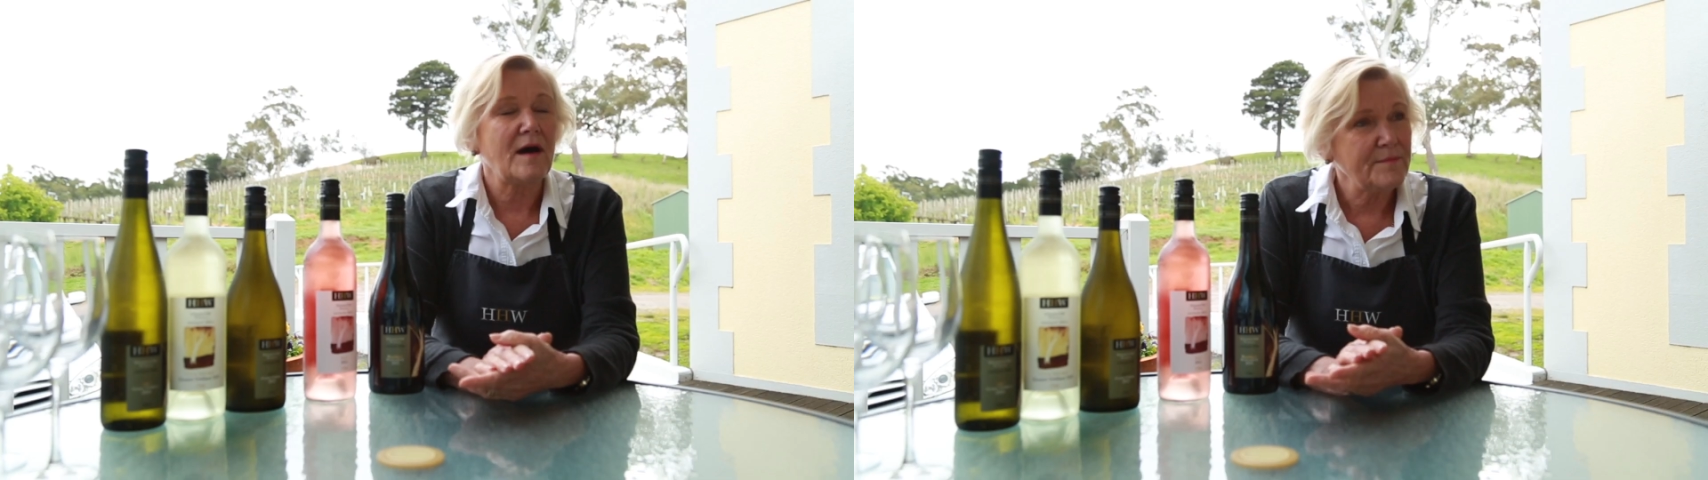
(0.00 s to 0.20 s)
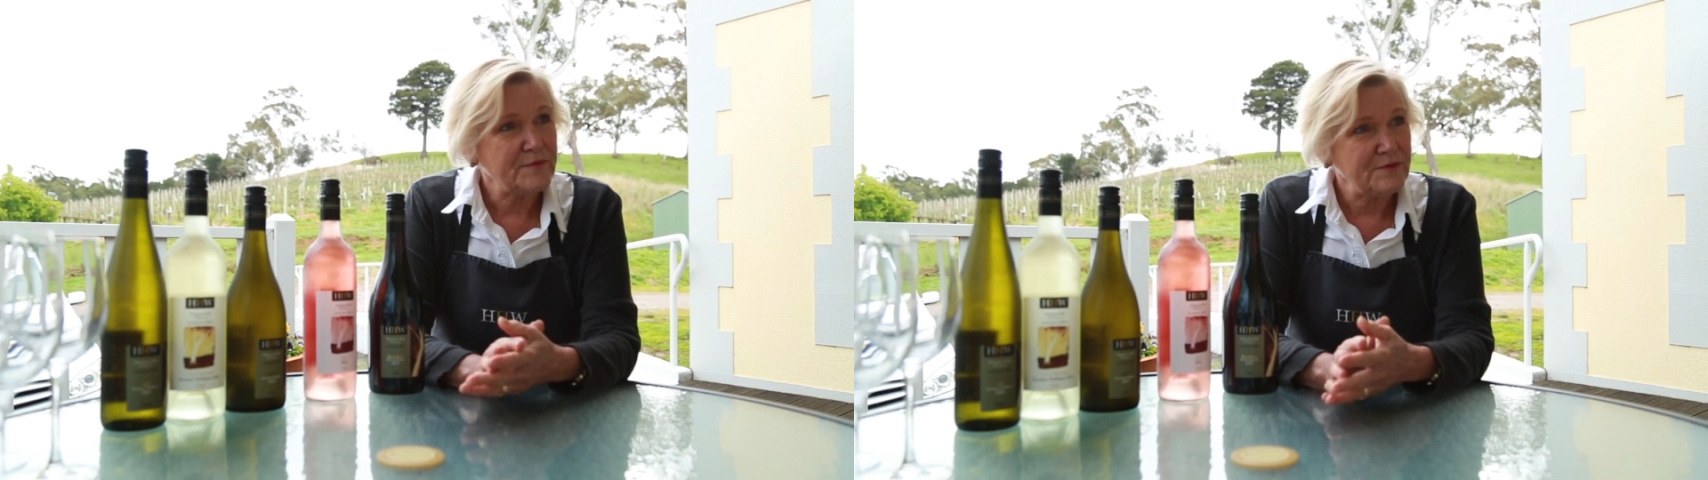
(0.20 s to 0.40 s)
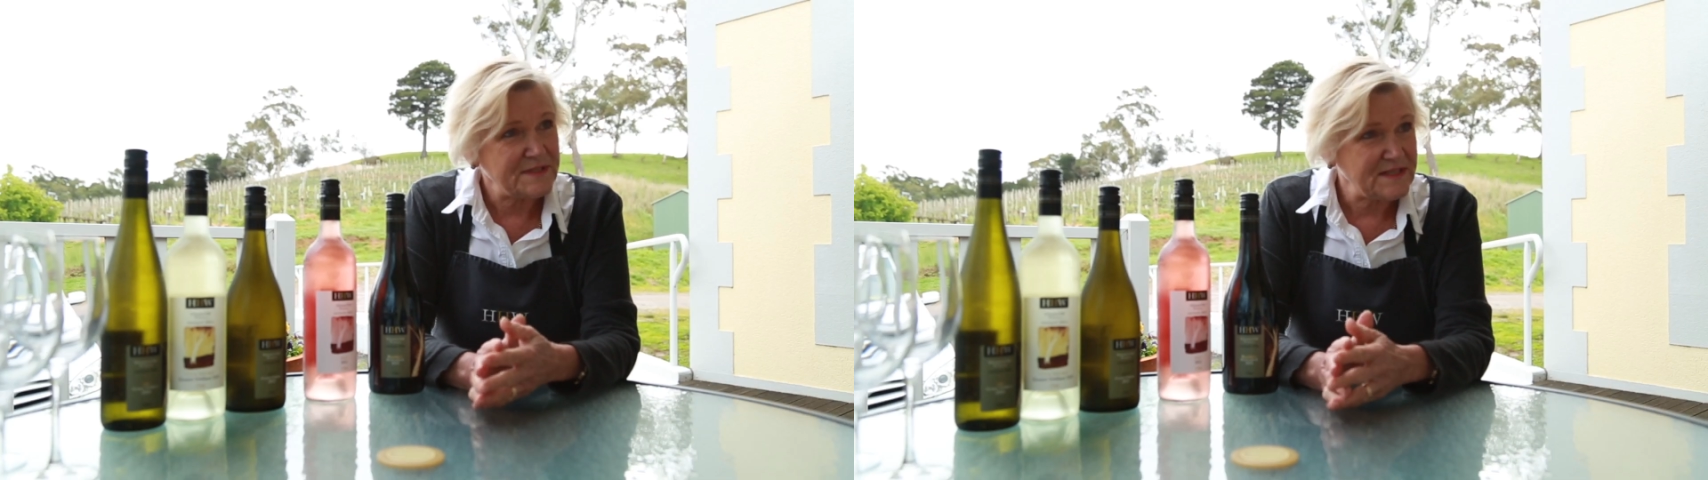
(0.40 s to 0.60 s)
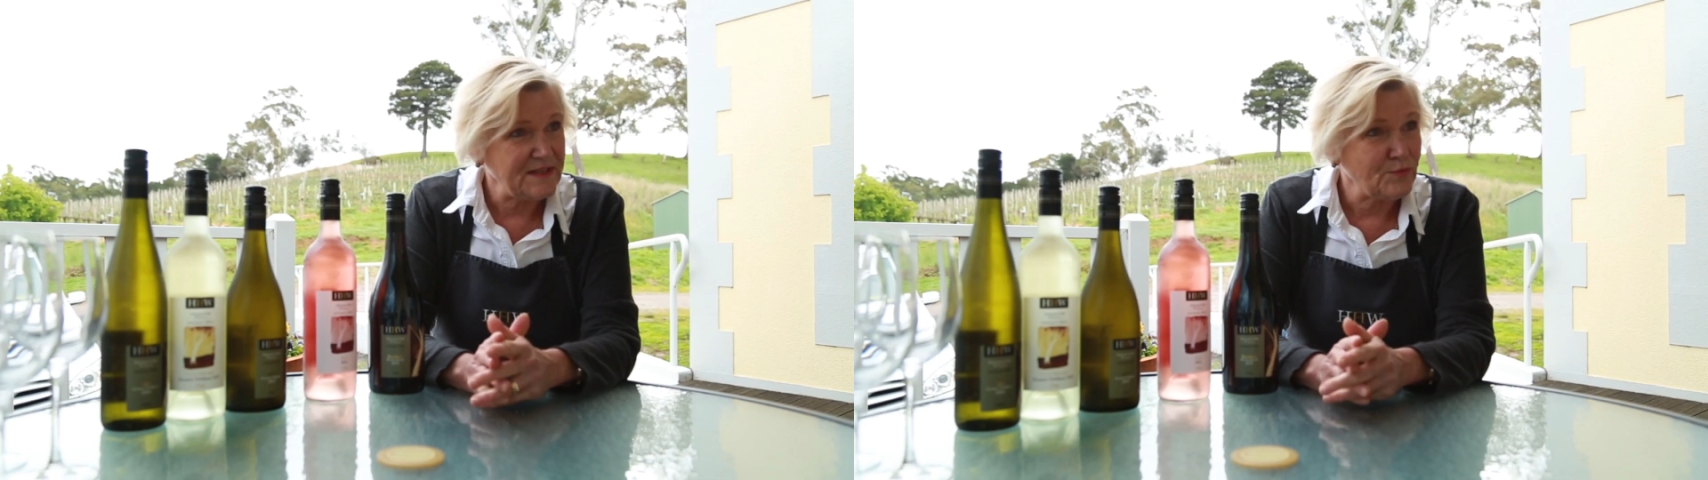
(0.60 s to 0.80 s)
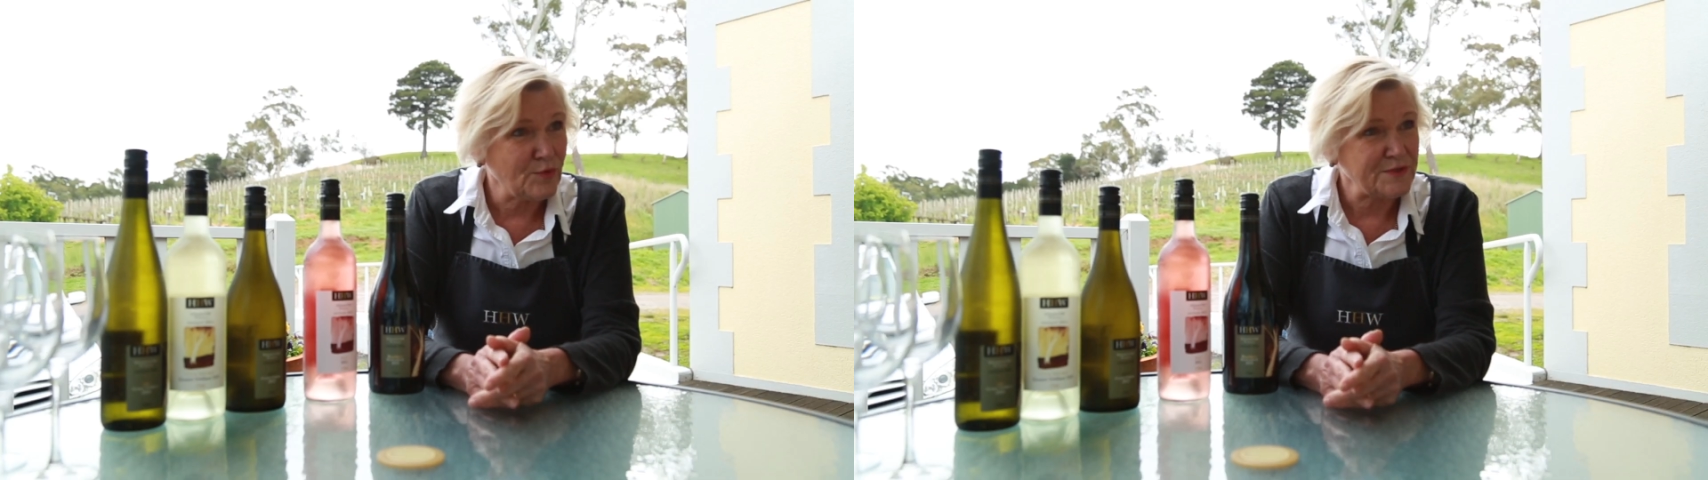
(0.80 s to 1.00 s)
I'm
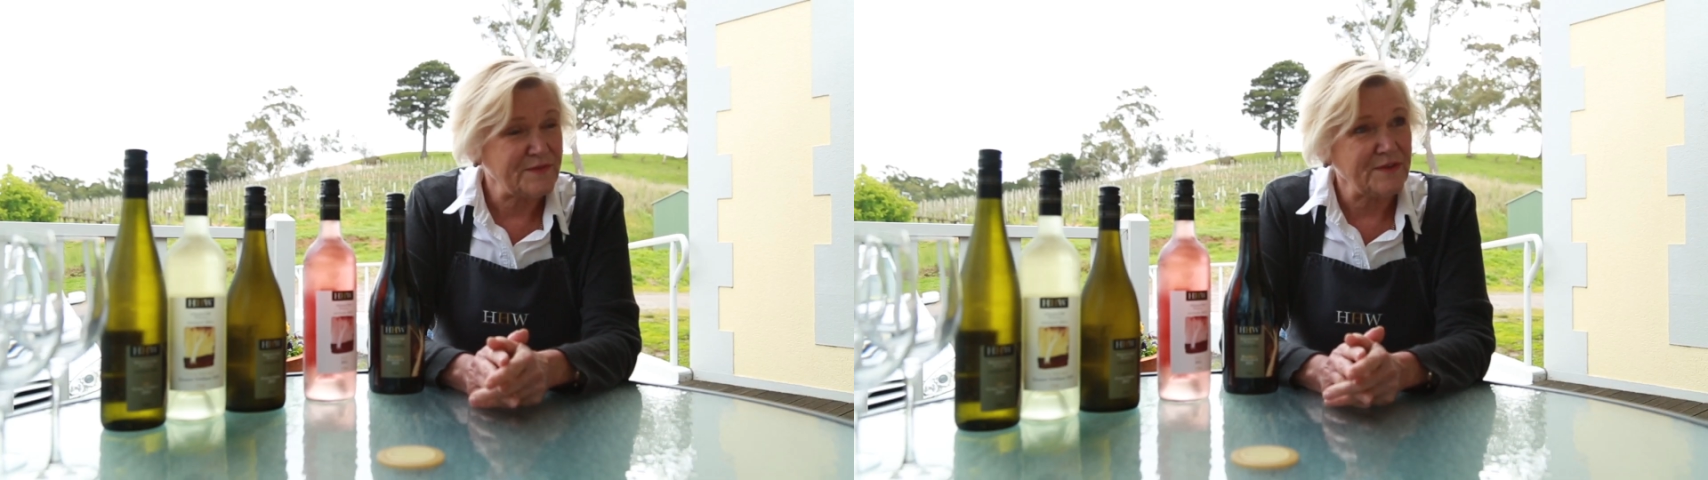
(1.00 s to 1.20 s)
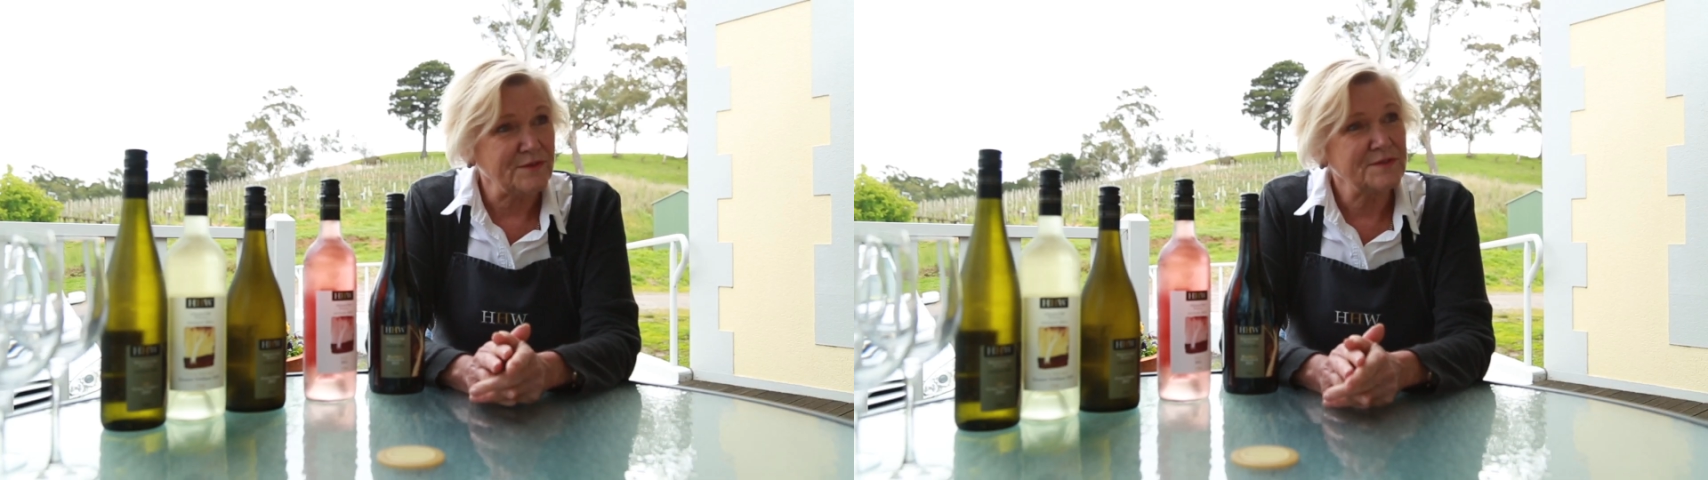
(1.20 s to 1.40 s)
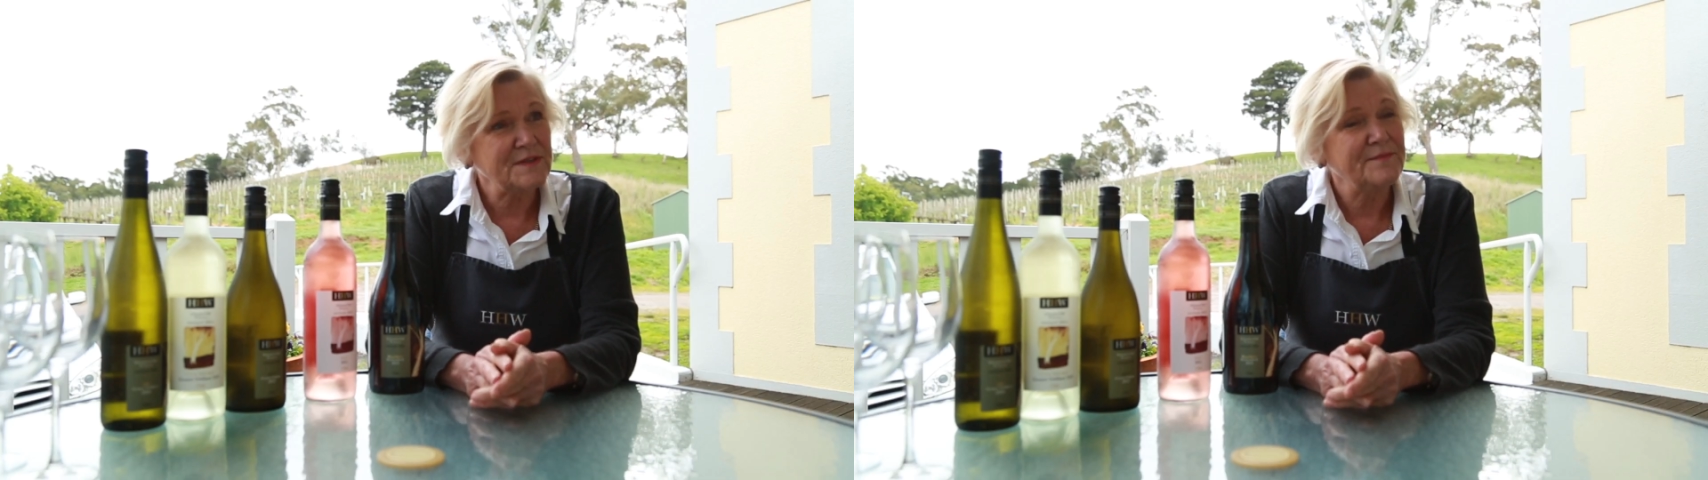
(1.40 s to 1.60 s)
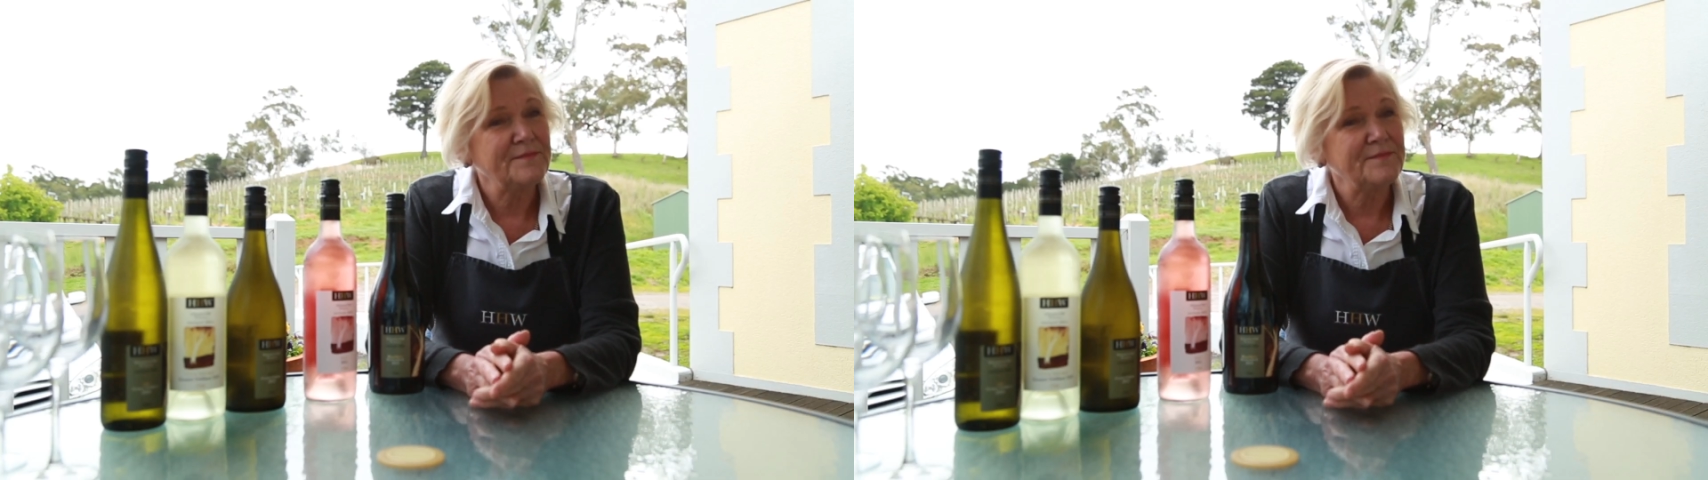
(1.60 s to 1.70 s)
Christine Warsfield